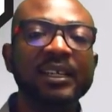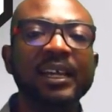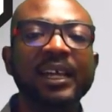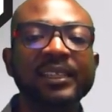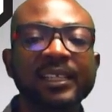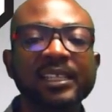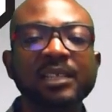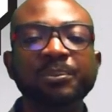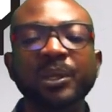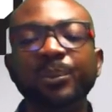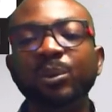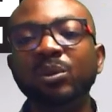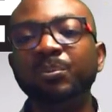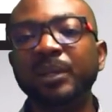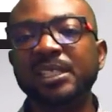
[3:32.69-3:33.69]
and then the
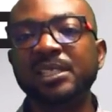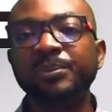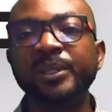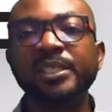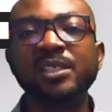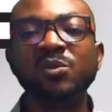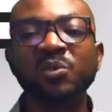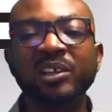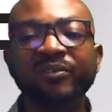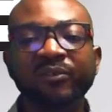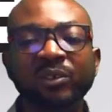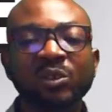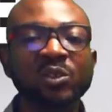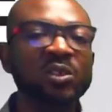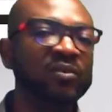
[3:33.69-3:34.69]
people participating were
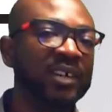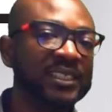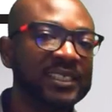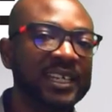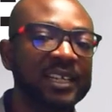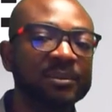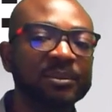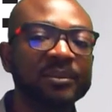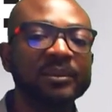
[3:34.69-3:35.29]
followed over time.